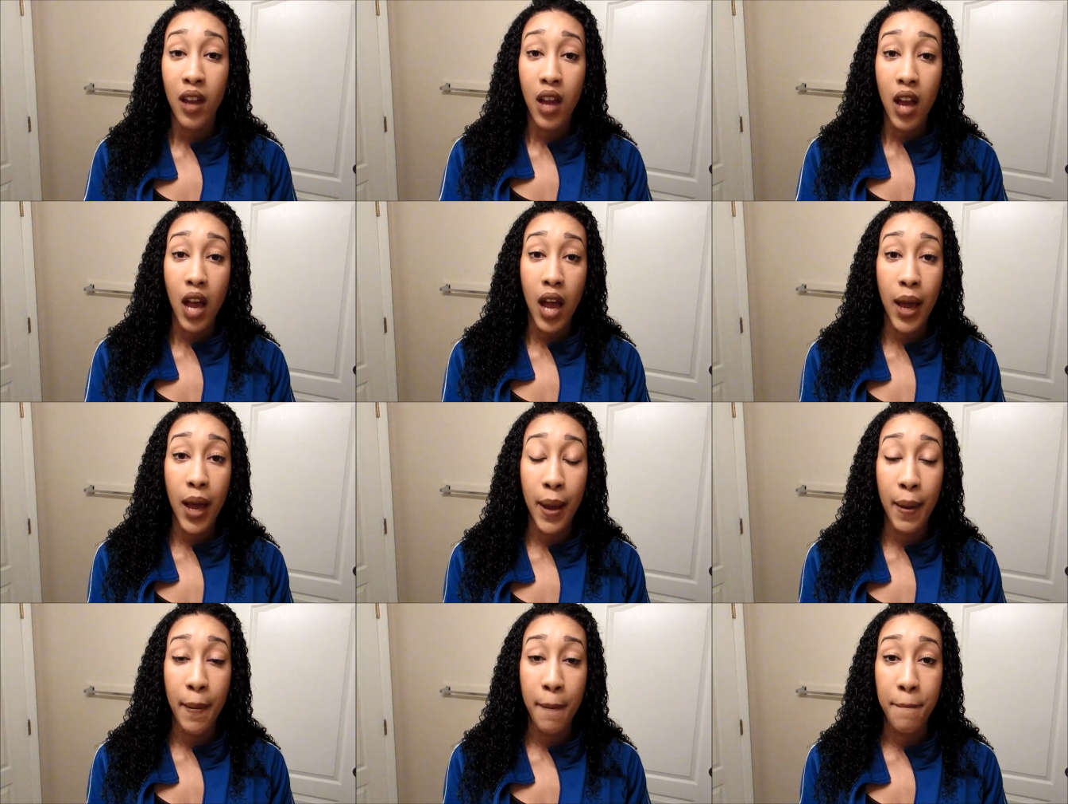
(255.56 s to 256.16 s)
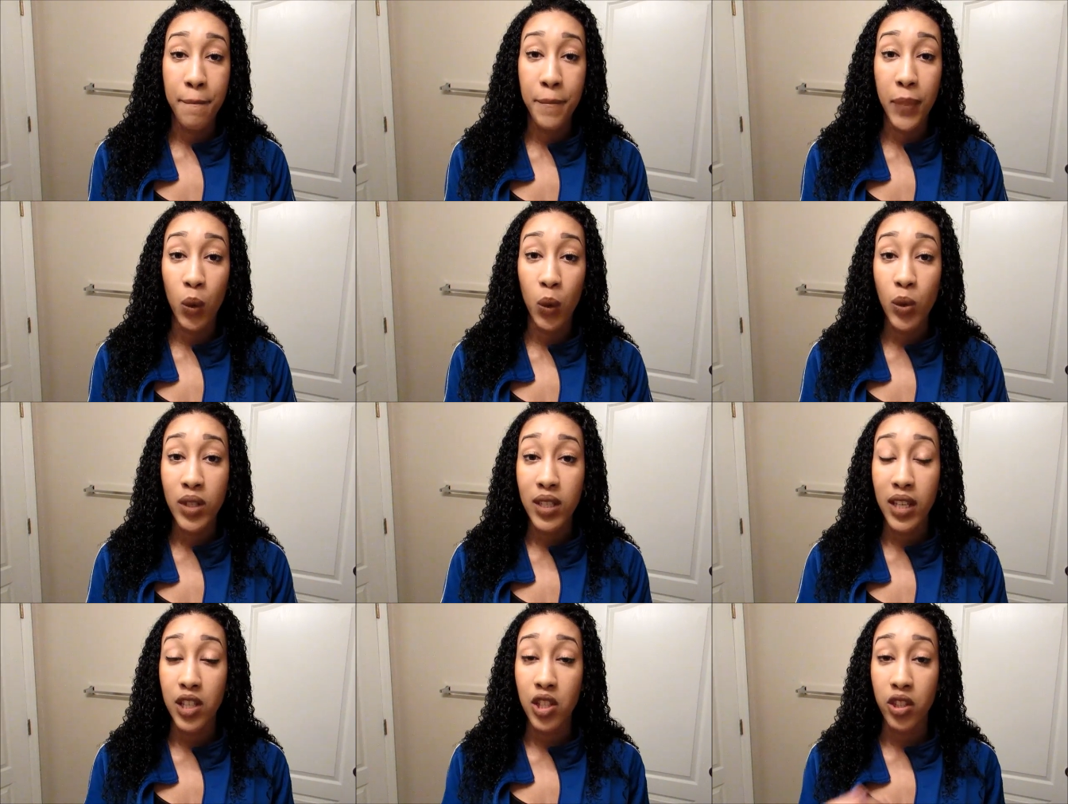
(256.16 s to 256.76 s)
But
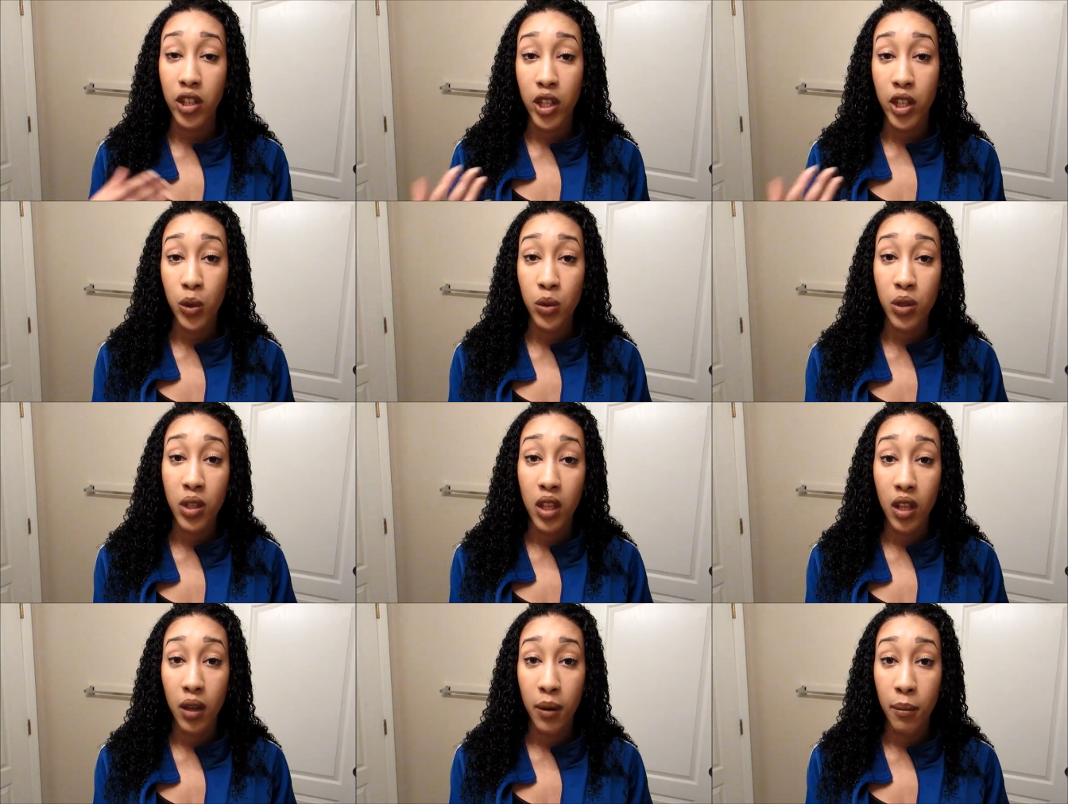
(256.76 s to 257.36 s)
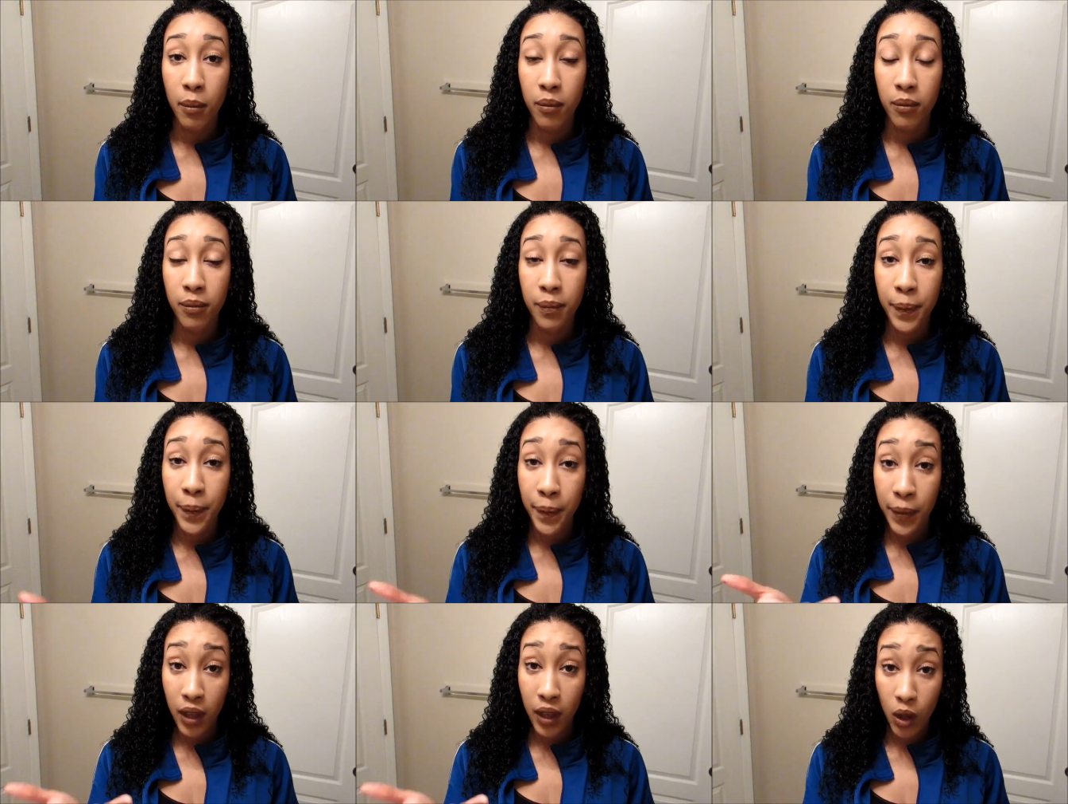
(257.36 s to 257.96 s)
once I started using
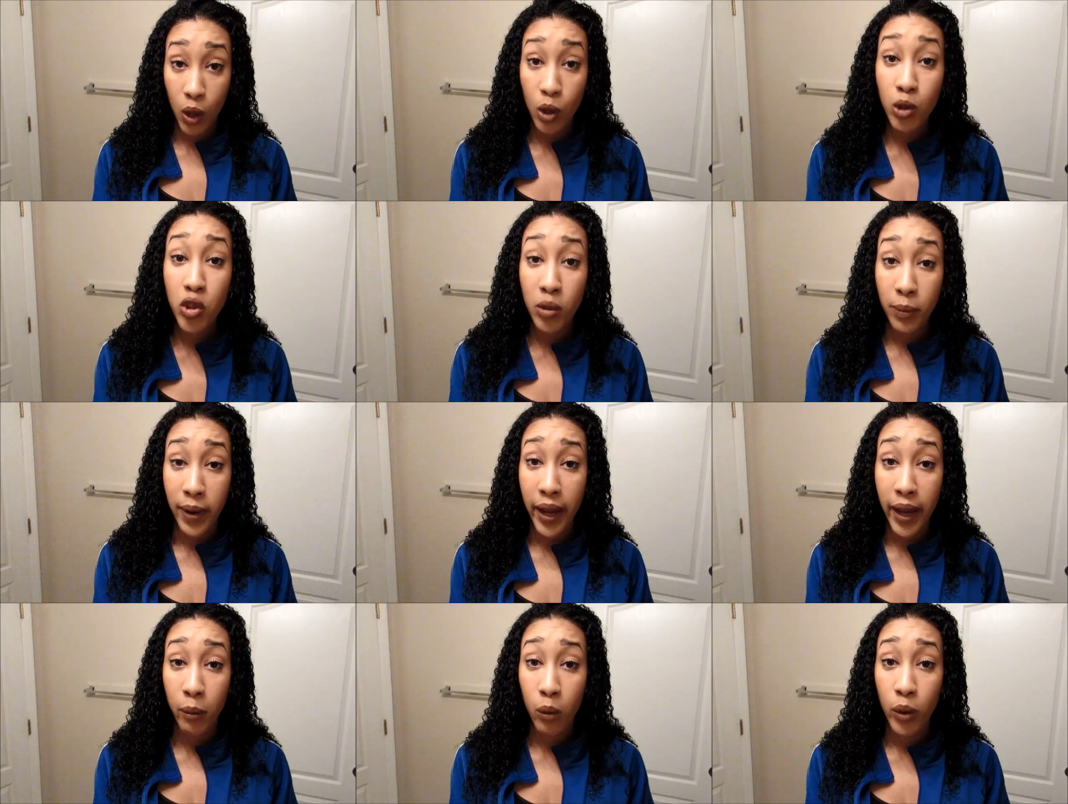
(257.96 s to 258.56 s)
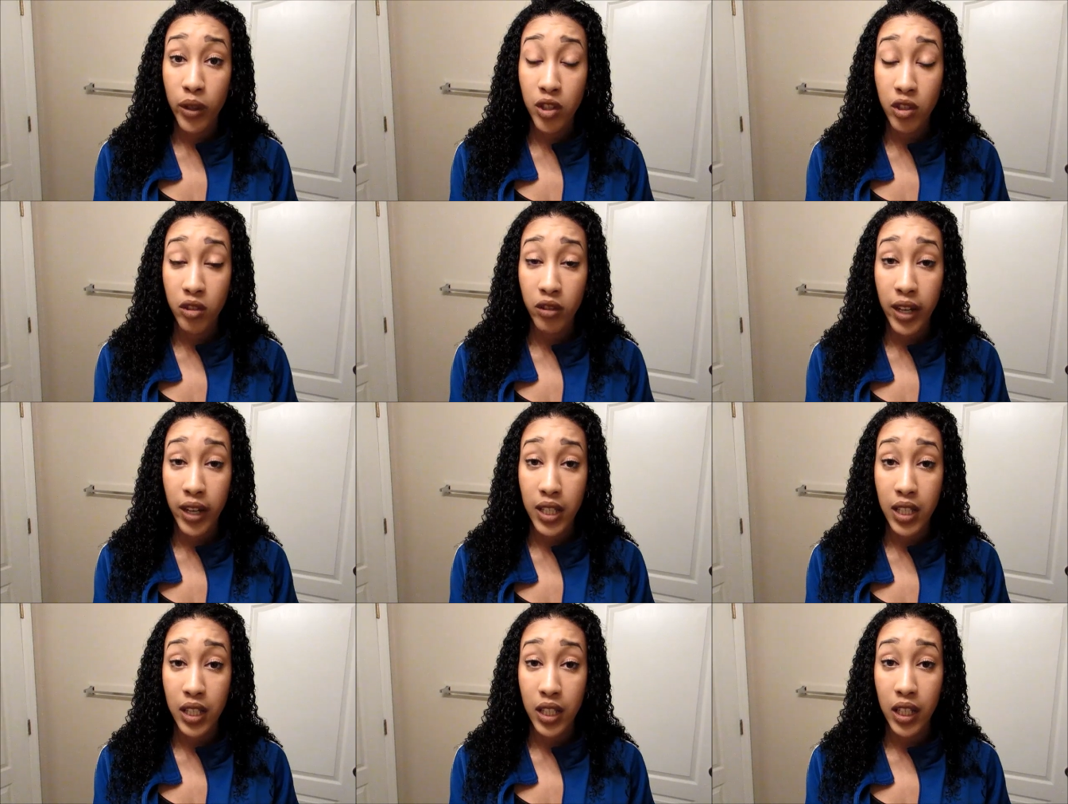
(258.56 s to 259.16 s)
the Ultra Black
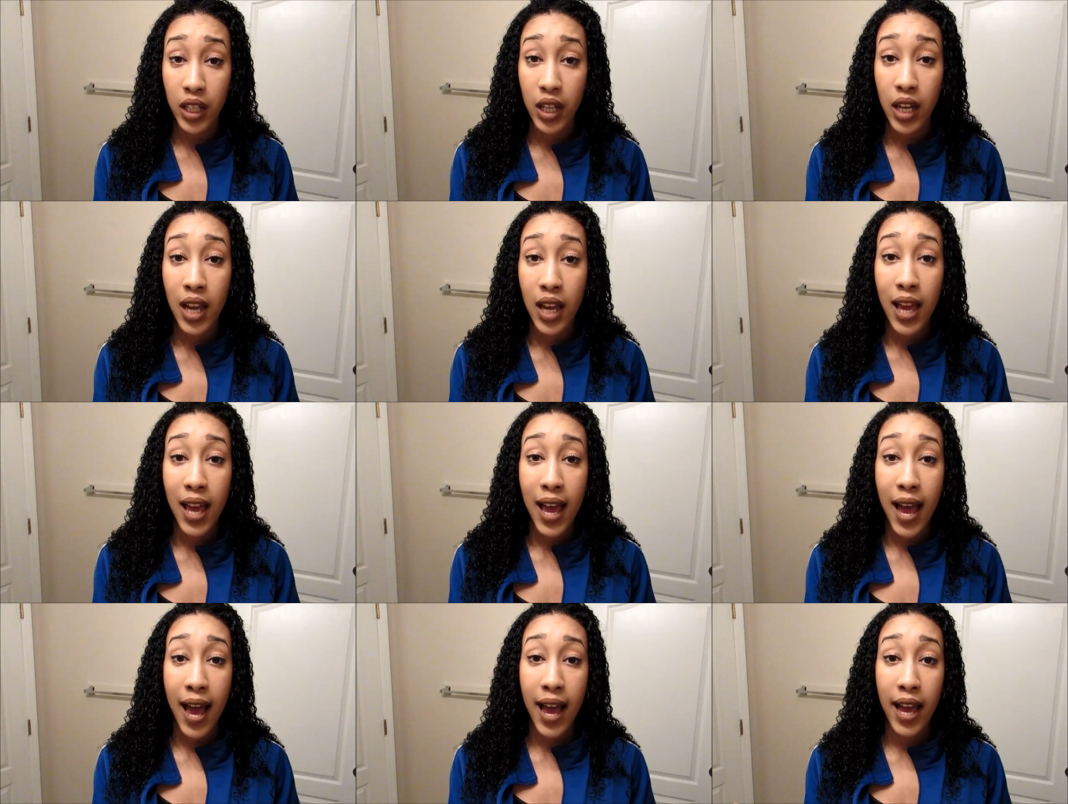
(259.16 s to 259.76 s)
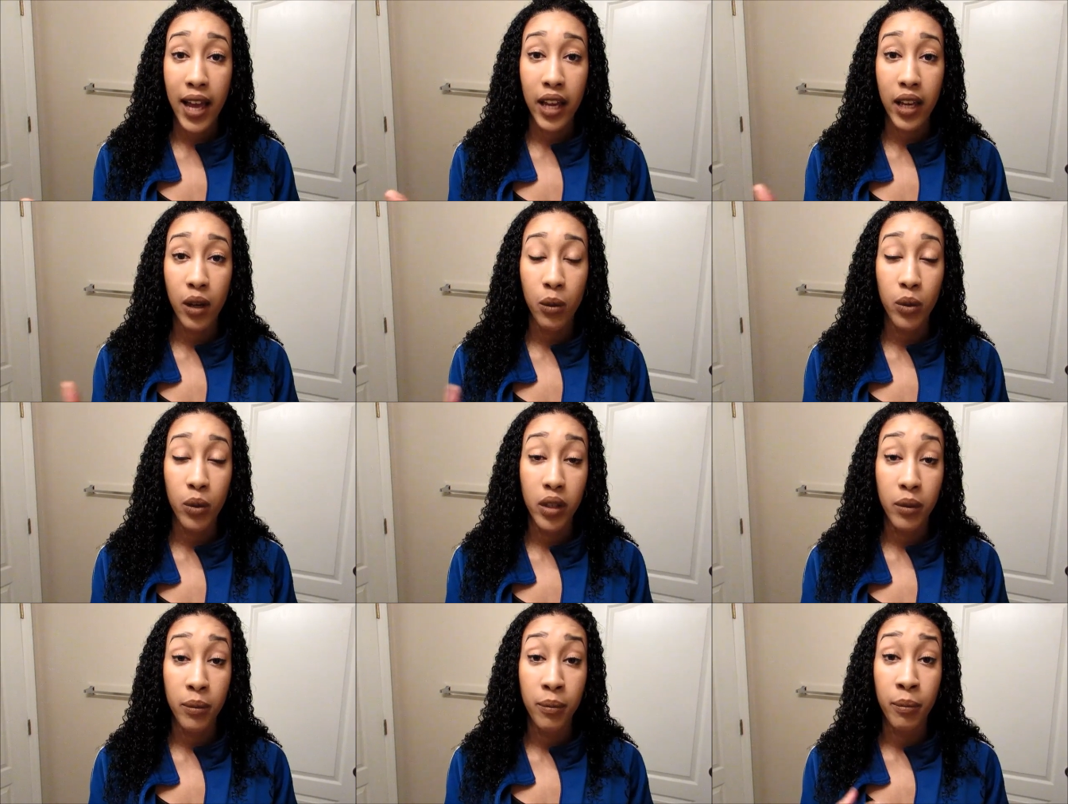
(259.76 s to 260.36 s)
moisturizer, I
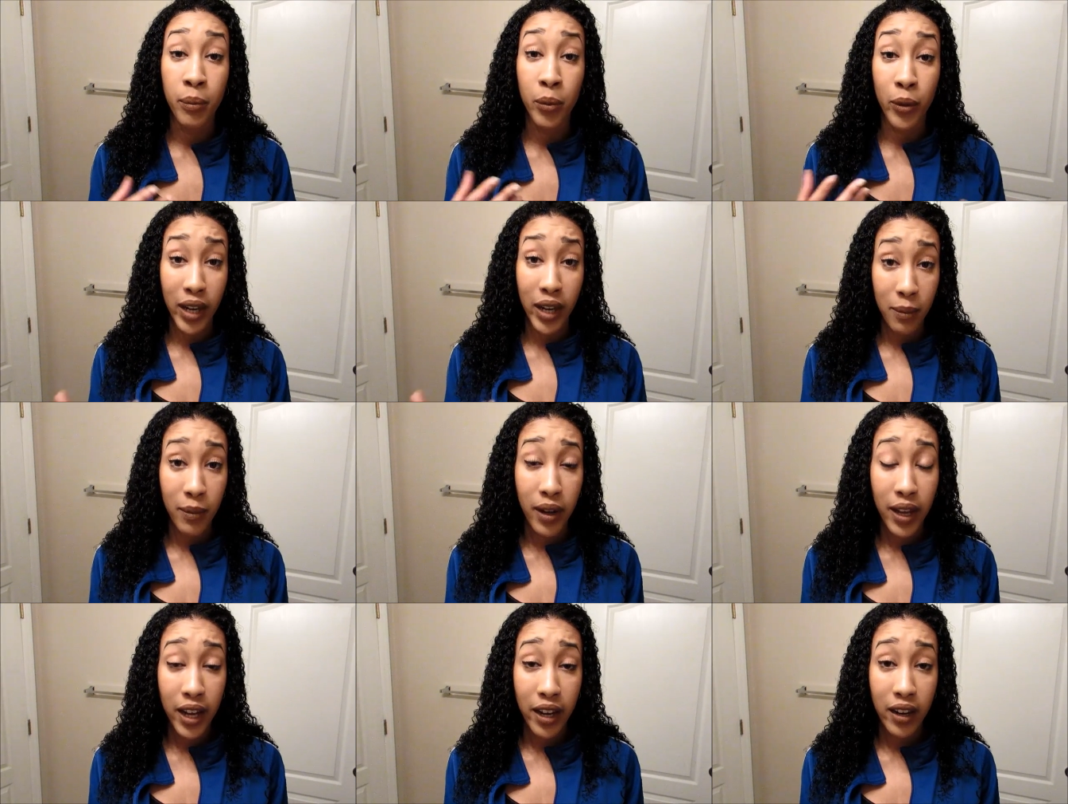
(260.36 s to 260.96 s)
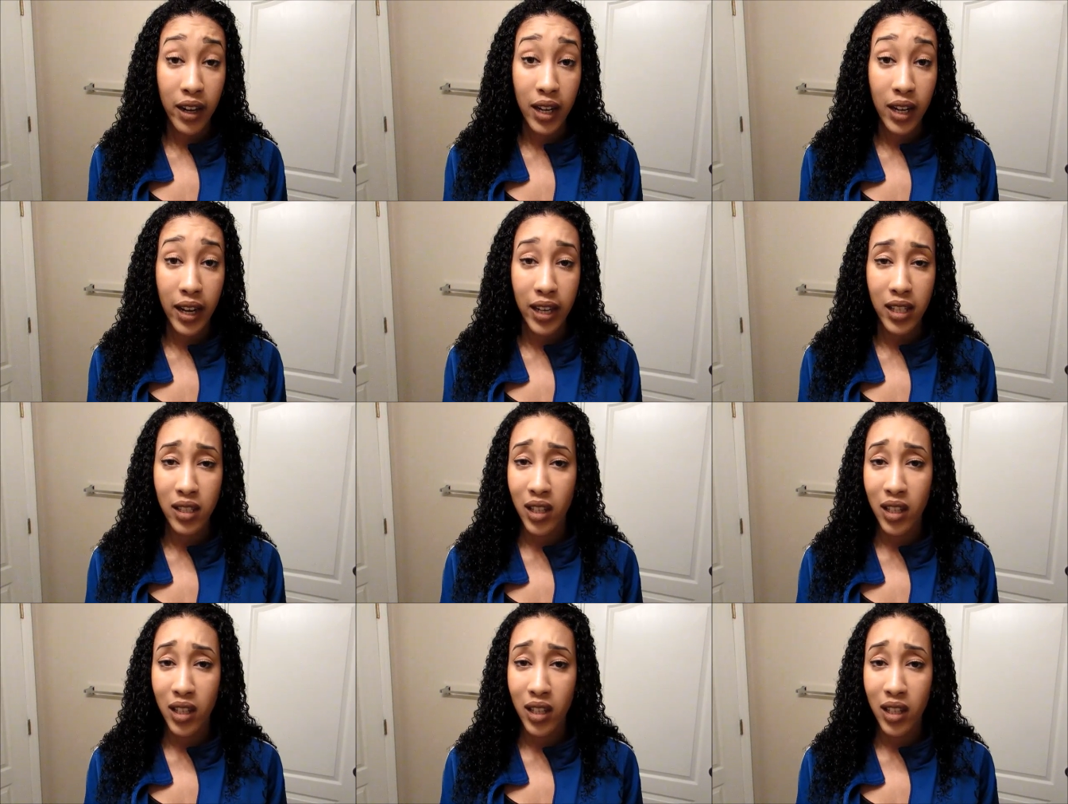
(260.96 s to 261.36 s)
would braid my hair at night.